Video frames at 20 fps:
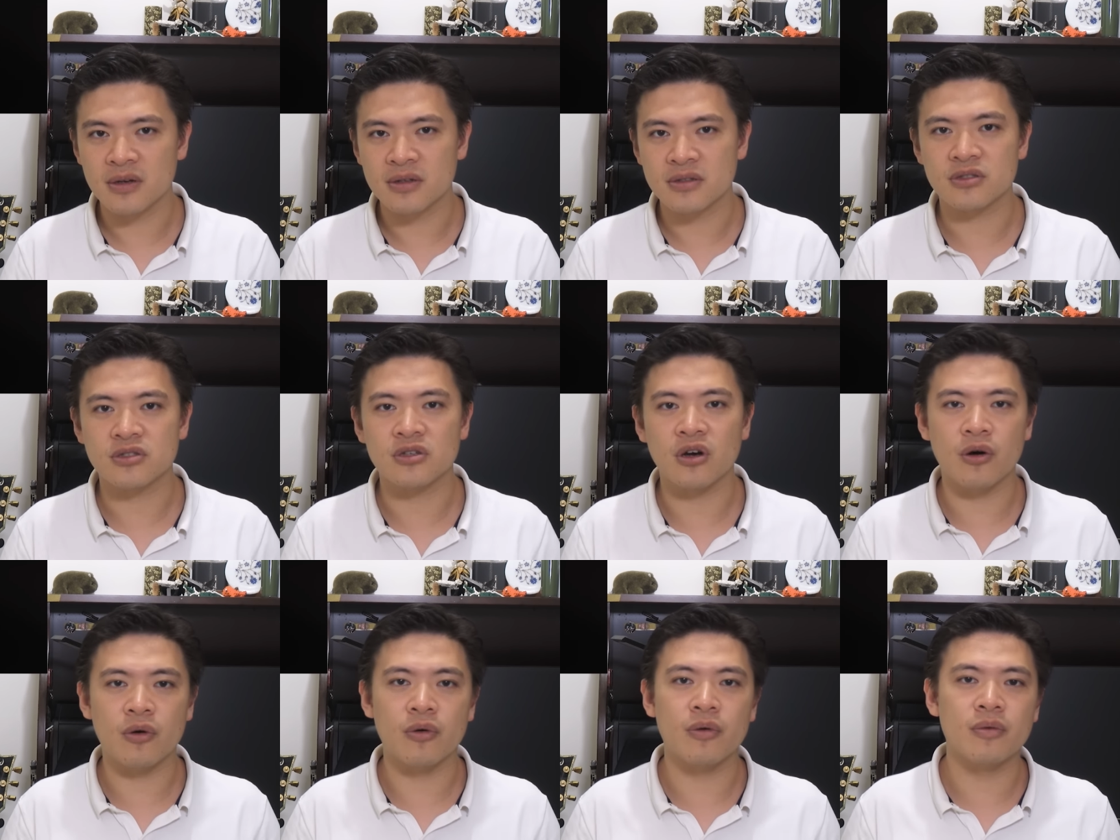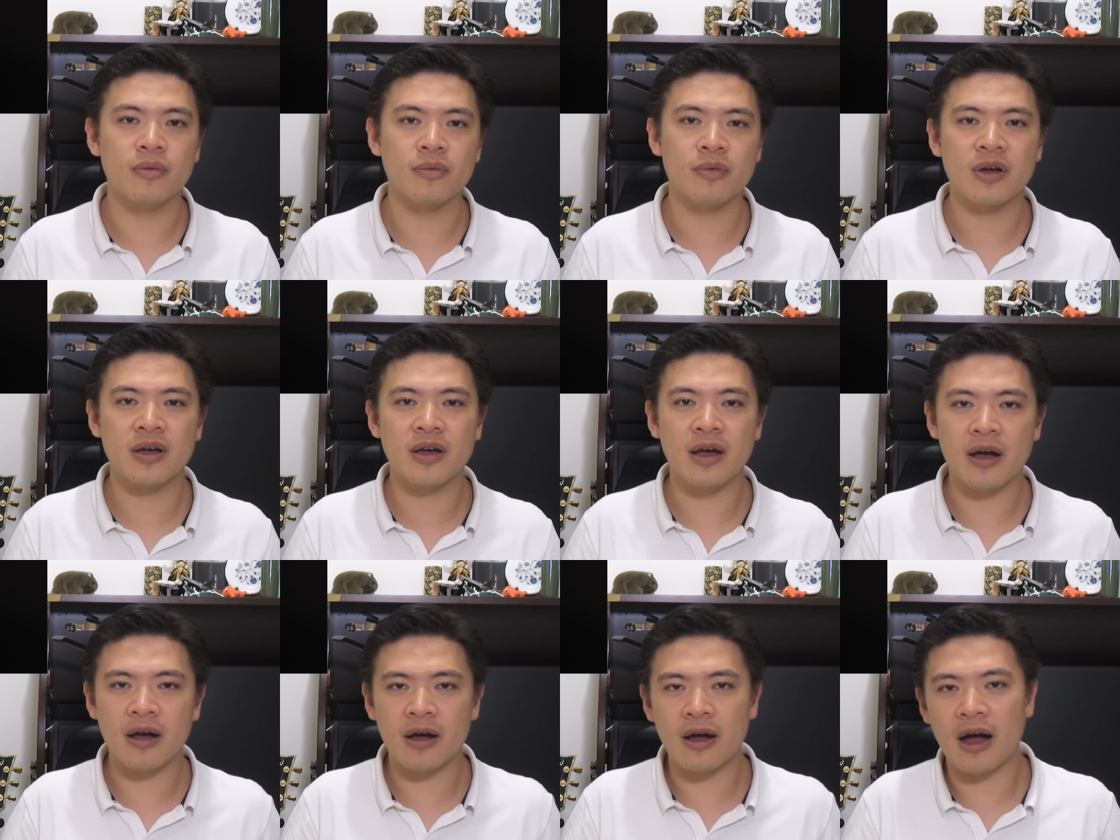So
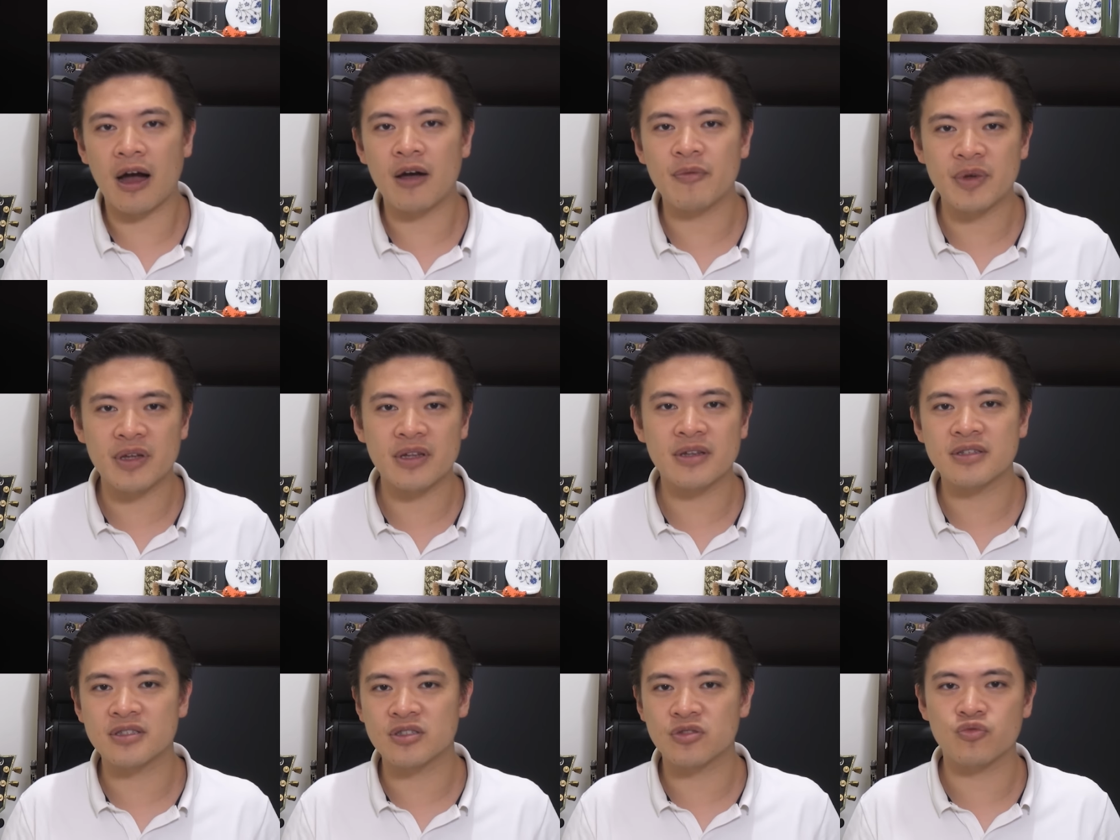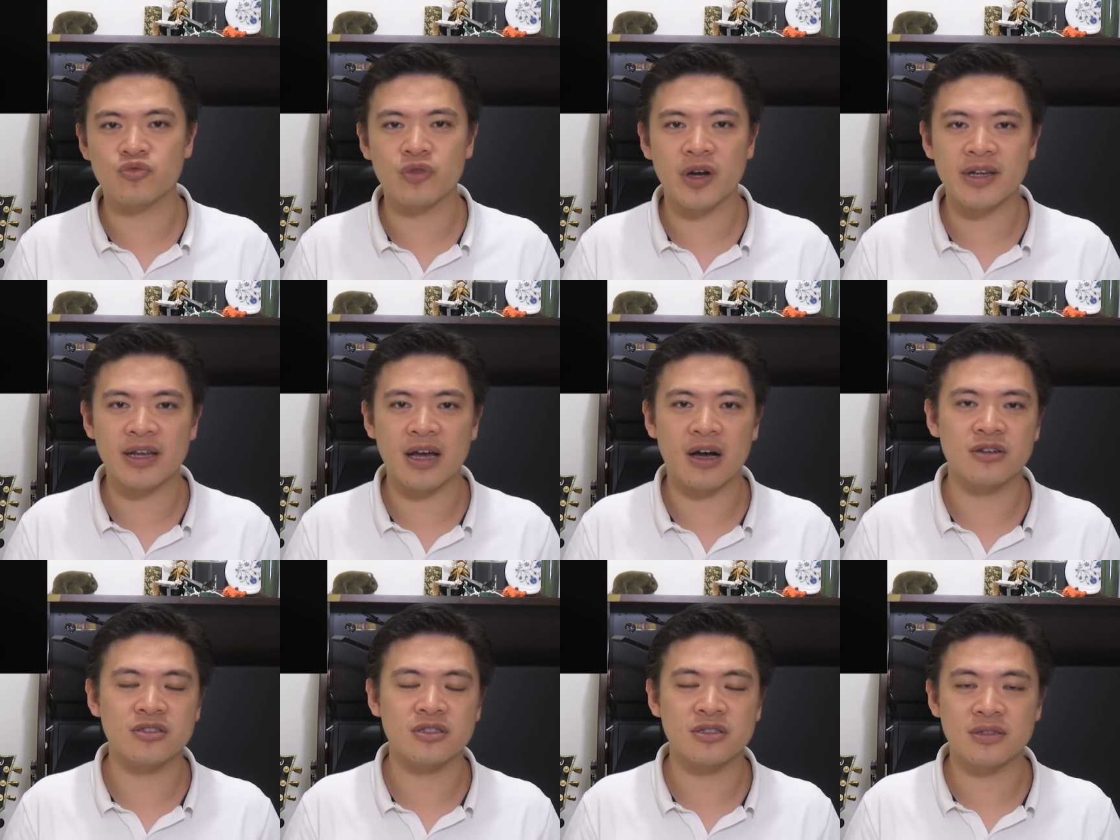I mean, it's
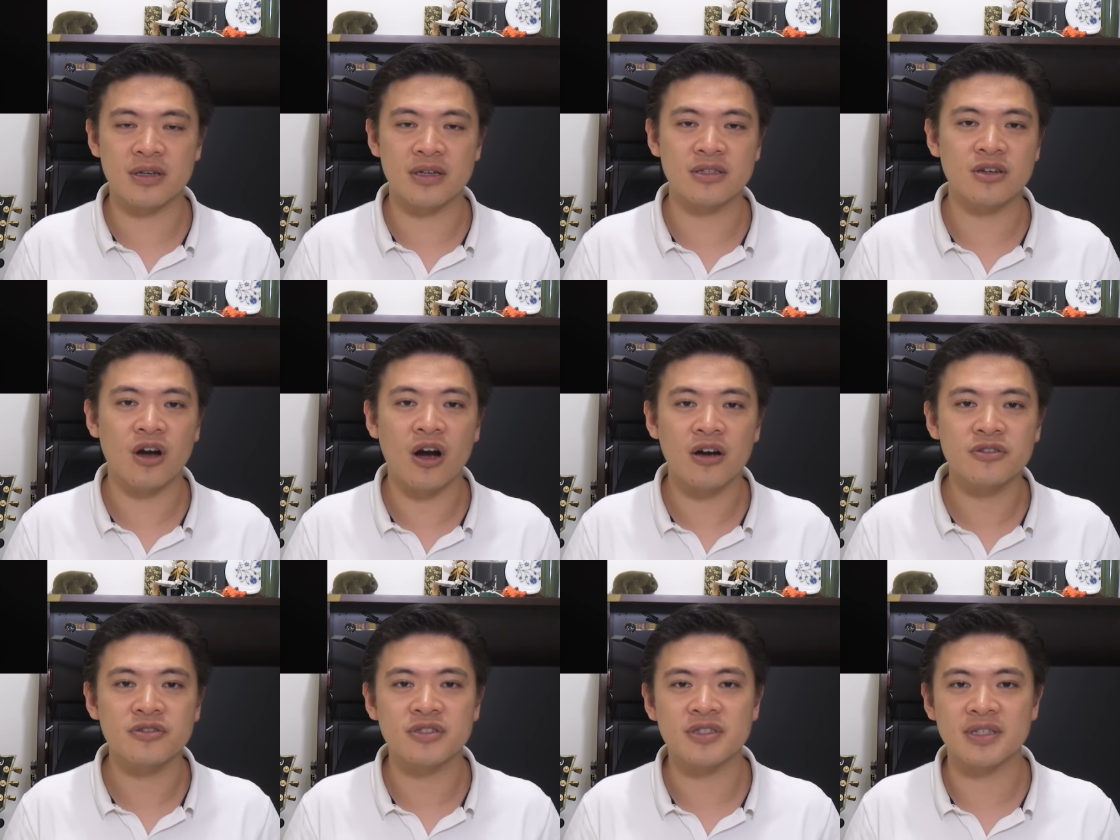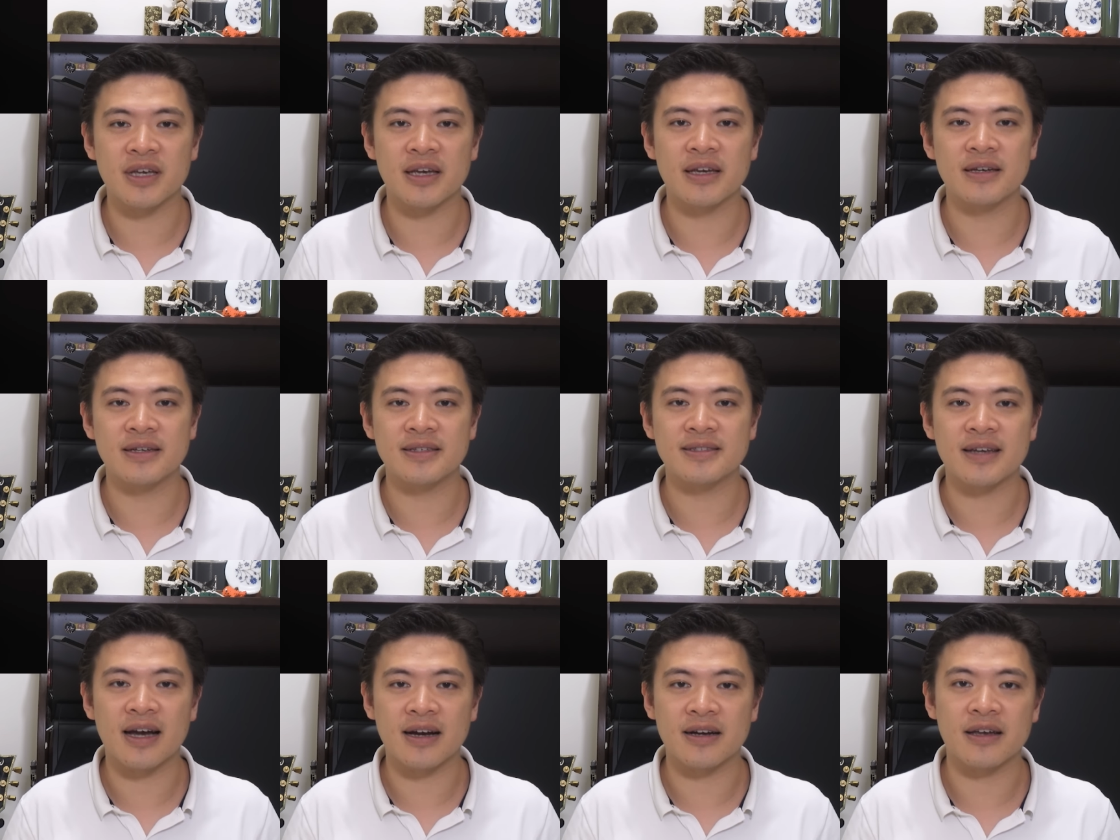hard to say
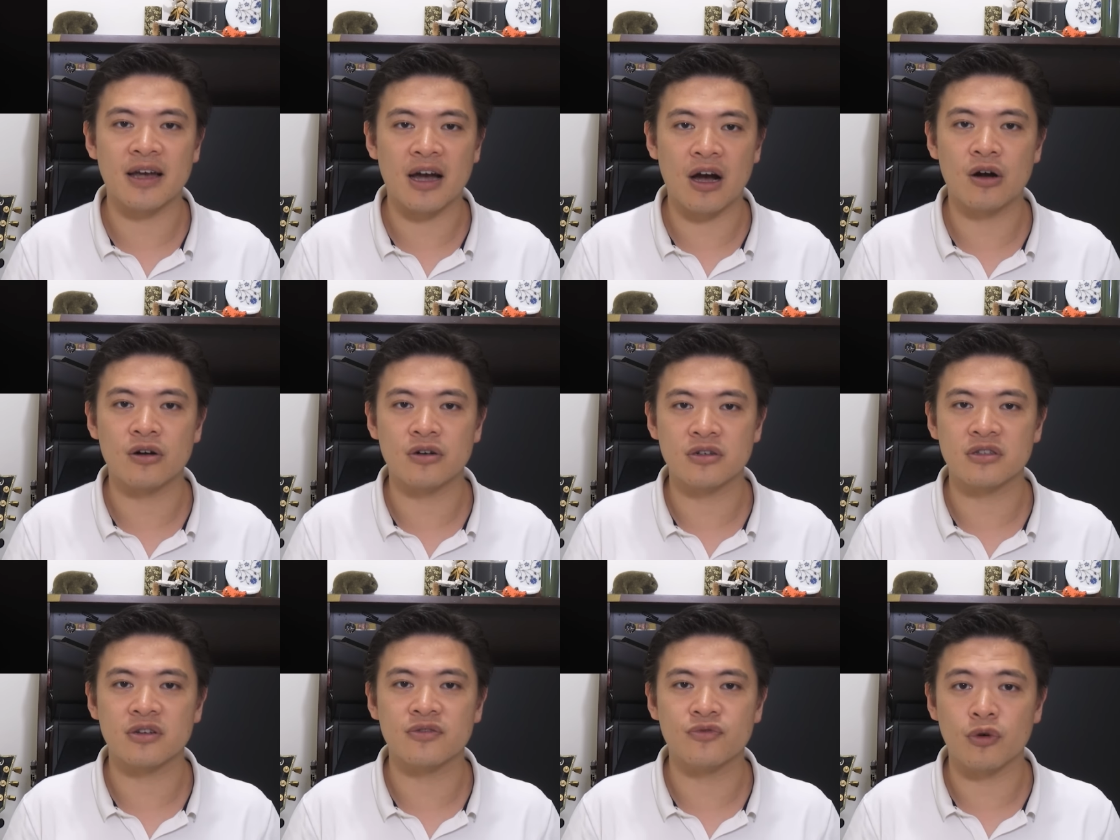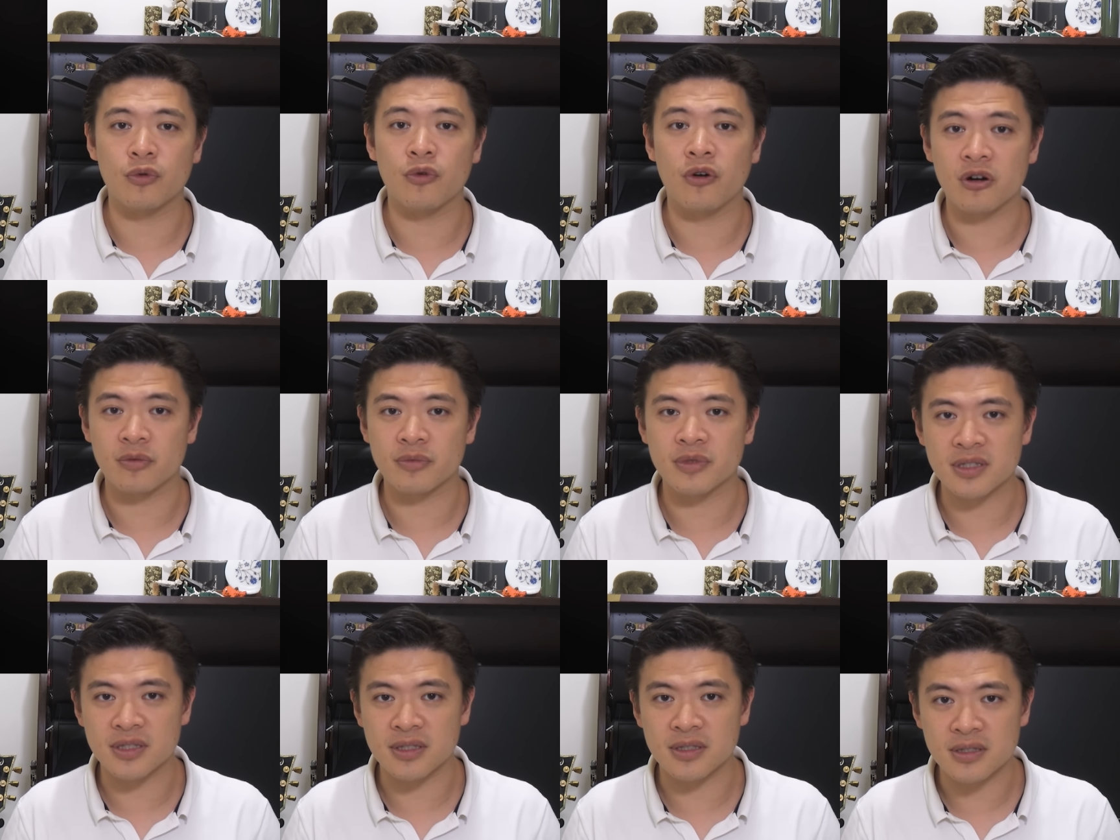exactly how good the
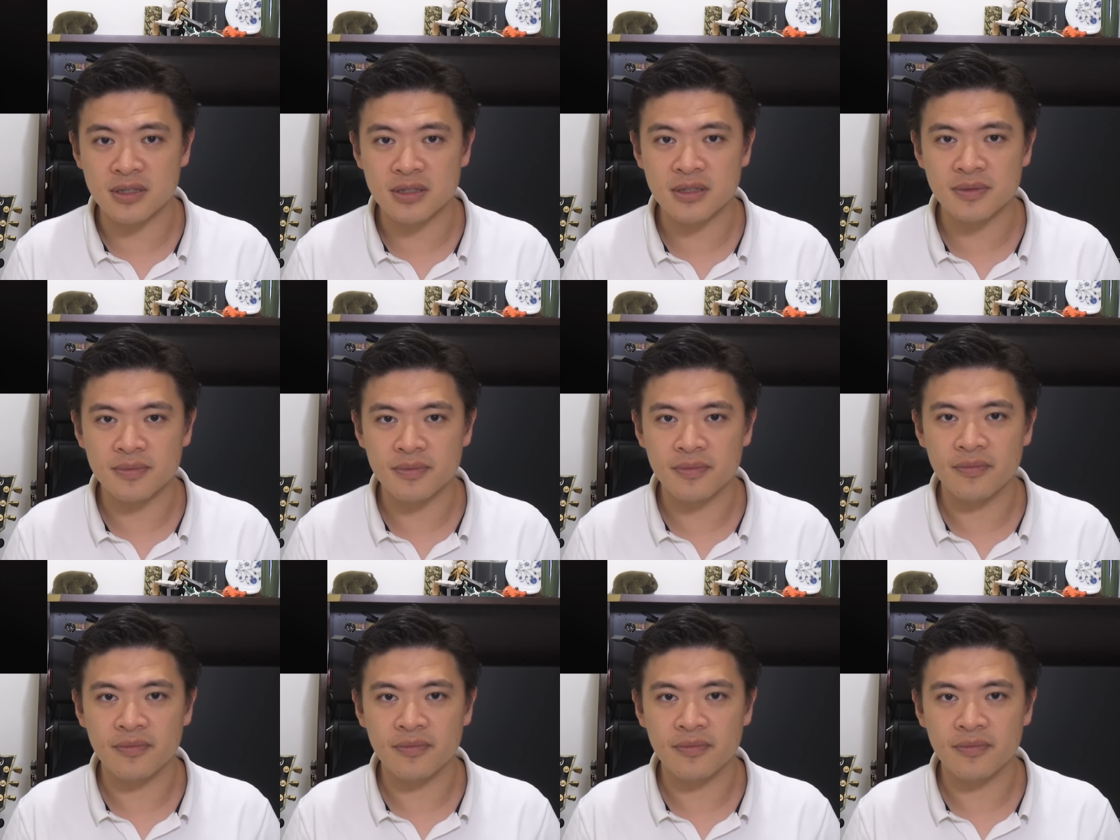performance is.